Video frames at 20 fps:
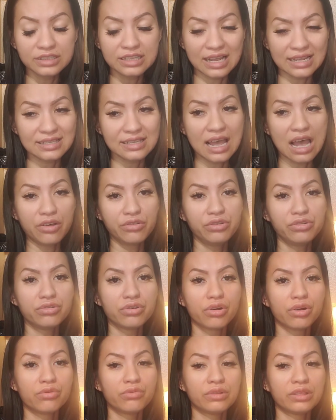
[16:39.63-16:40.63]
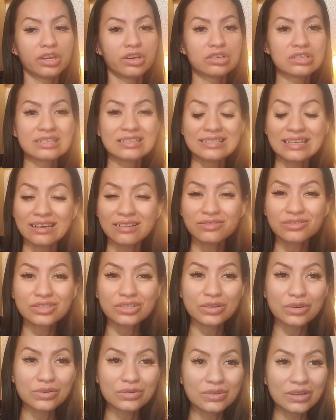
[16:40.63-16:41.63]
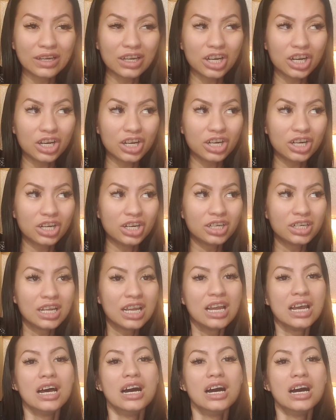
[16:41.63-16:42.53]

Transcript: That's how you know when there's sales going on.